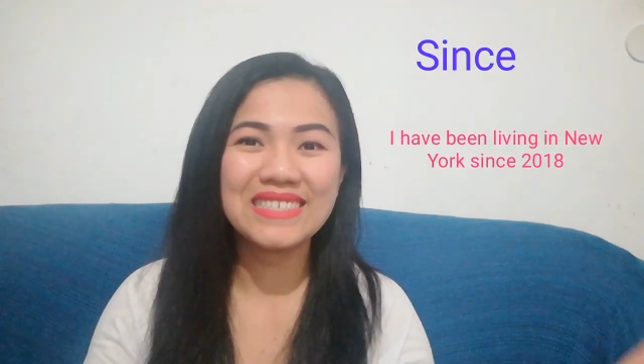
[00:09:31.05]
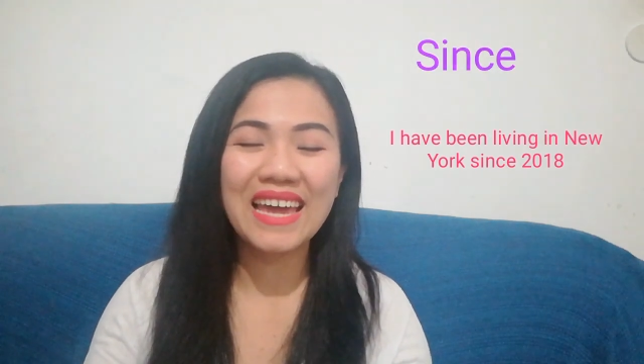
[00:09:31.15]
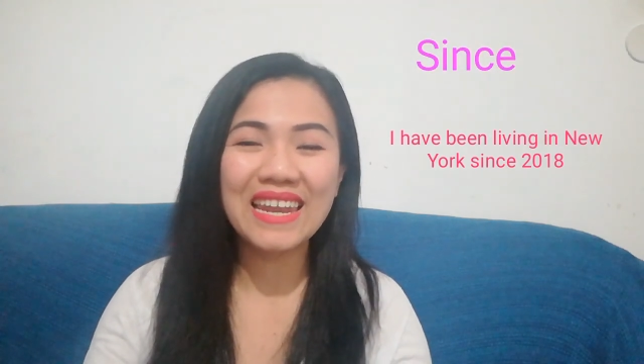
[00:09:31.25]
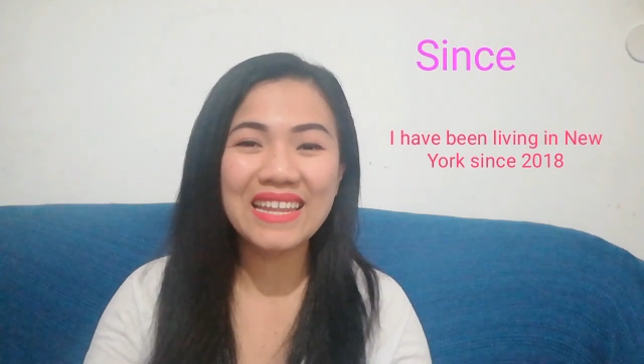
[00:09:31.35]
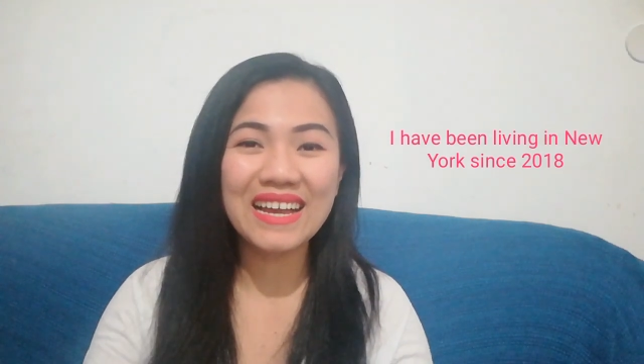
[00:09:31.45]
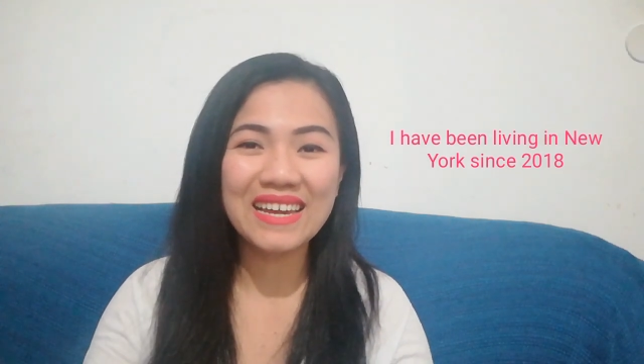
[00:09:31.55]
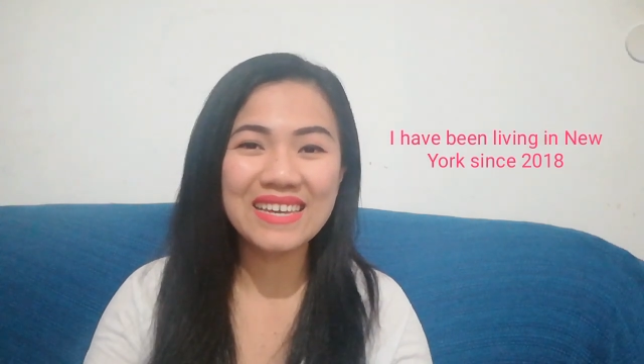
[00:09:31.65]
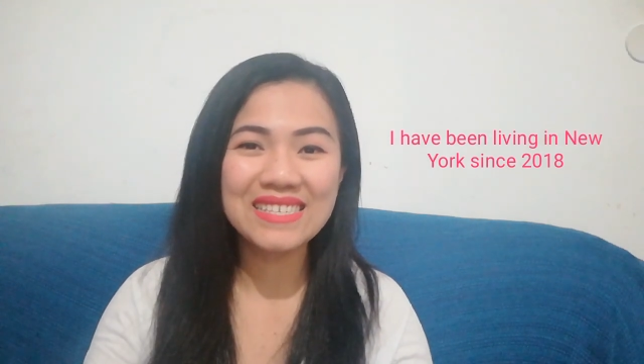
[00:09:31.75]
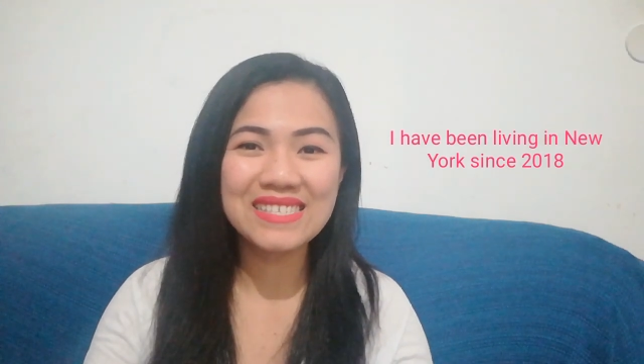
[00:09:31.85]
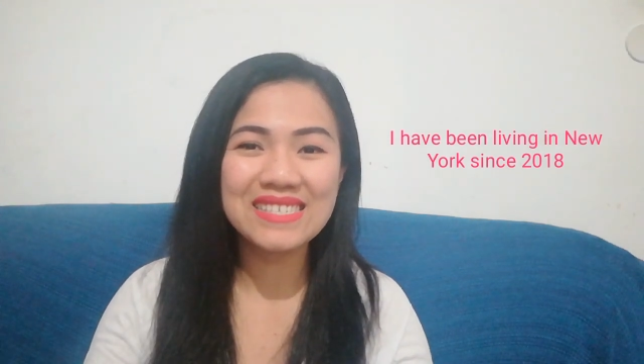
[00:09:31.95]
Get it,
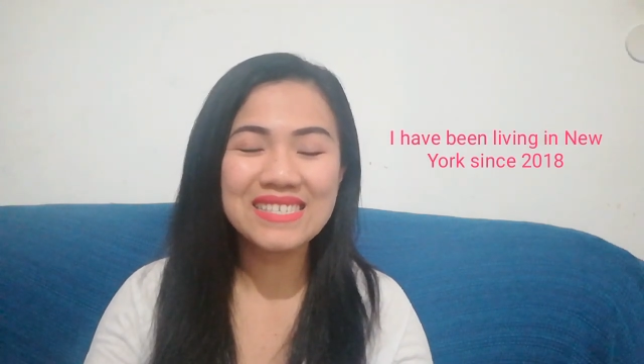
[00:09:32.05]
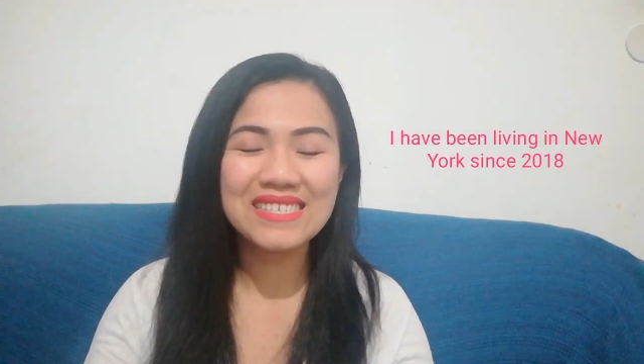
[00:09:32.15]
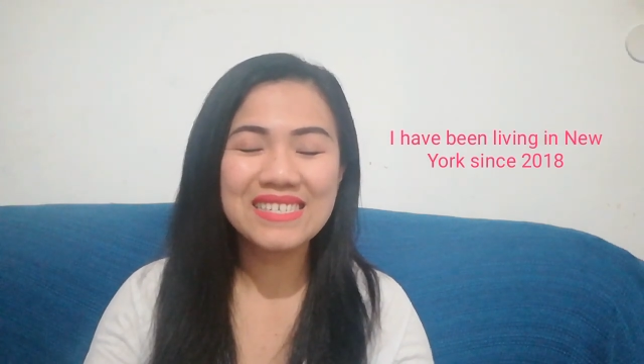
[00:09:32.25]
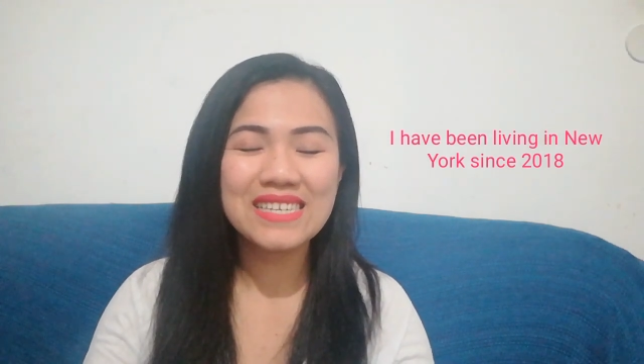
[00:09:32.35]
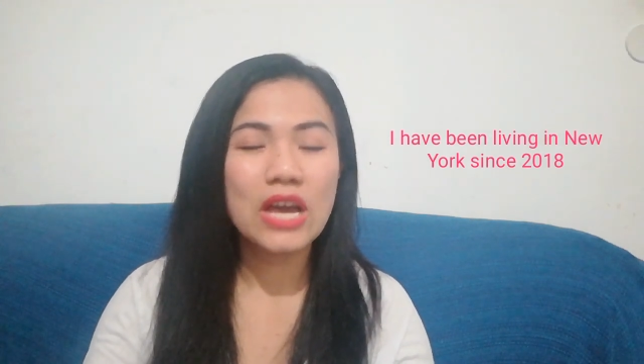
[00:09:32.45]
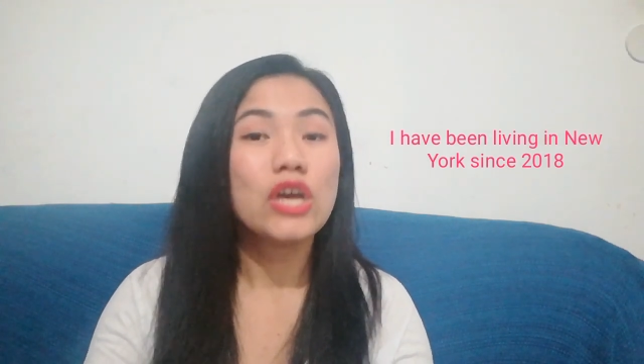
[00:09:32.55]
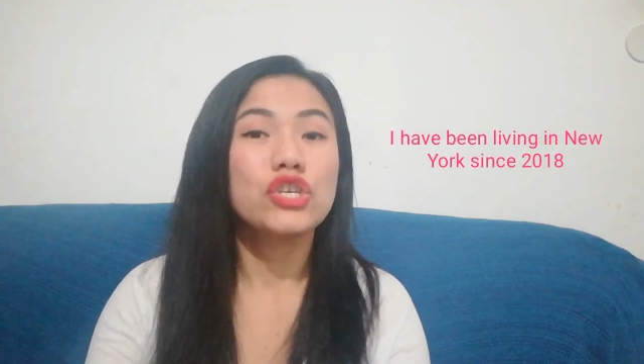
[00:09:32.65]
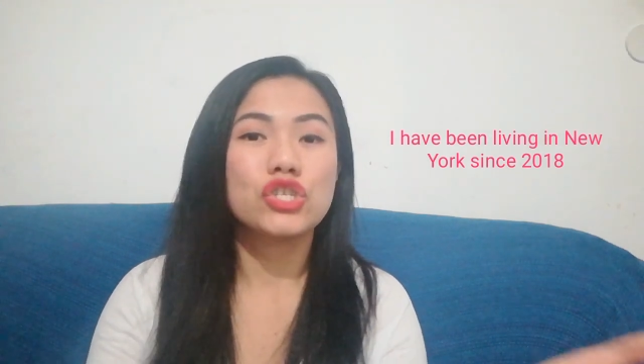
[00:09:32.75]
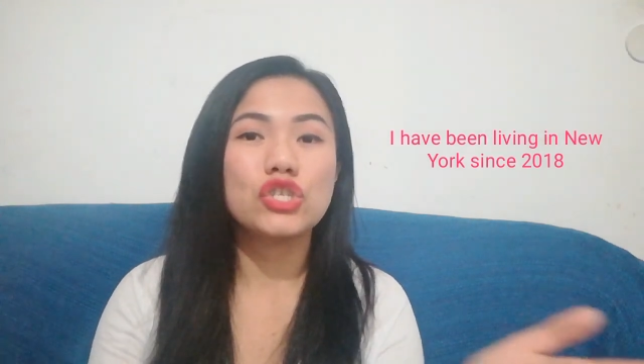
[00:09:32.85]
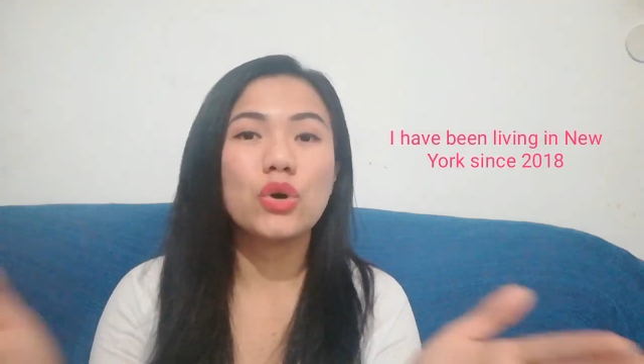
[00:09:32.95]
guys?
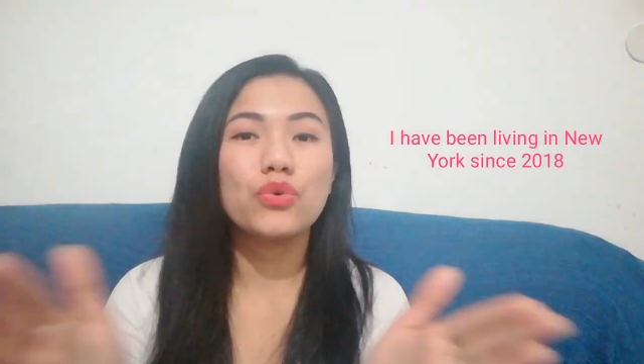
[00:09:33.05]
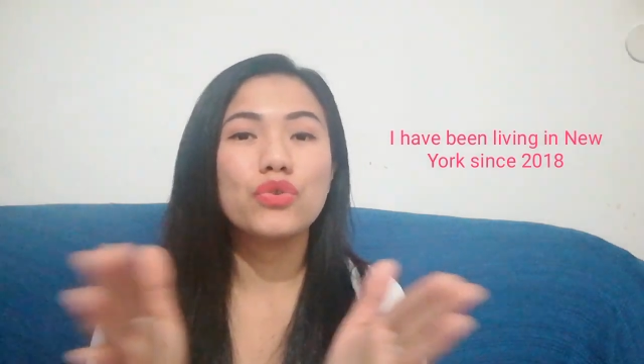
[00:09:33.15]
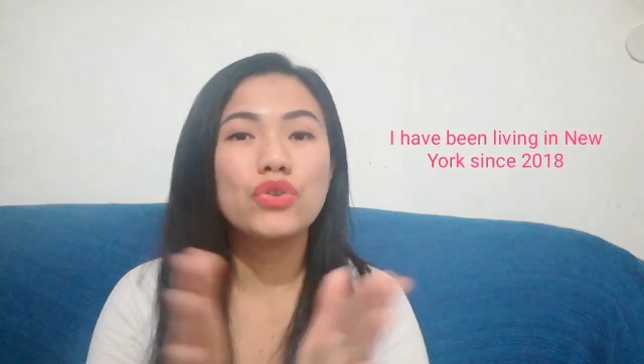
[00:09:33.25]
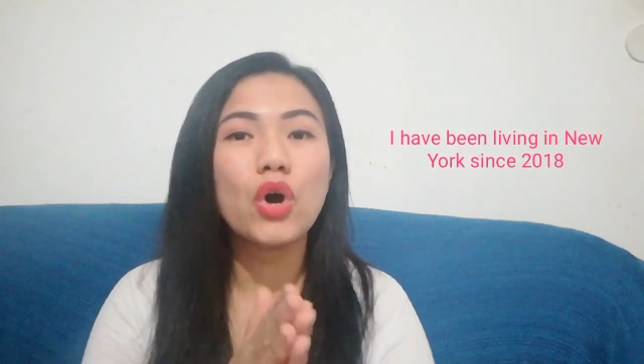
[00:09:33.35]
So